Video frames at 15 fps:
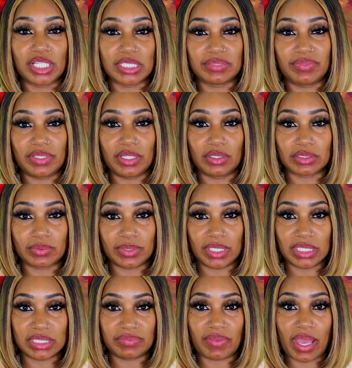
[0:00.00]
does videos with
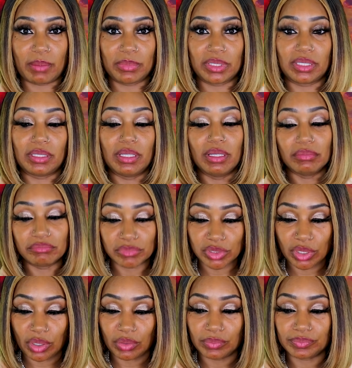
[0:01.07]
his family.
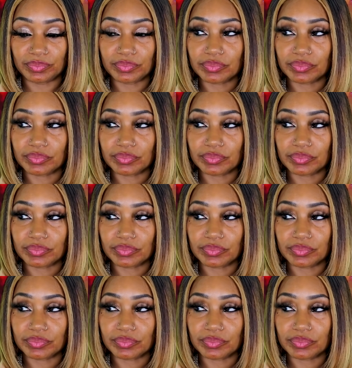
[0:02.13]
So,